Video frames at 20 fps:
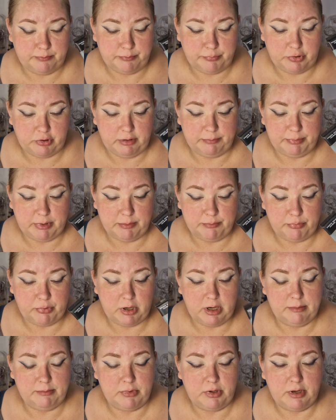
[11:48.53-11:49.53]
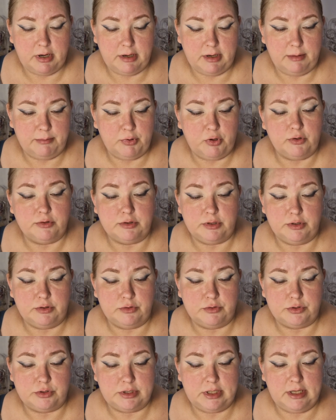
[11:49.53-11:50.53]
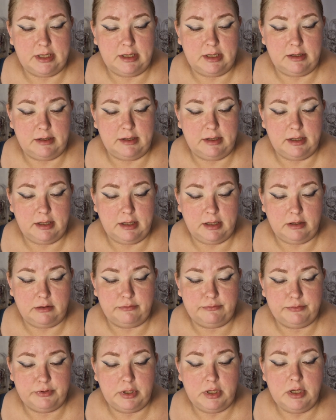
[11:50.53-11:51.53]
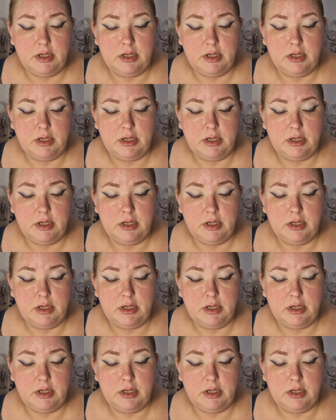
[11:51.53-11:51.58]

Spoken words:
gripping primer, and I'm going to use the e.l.f.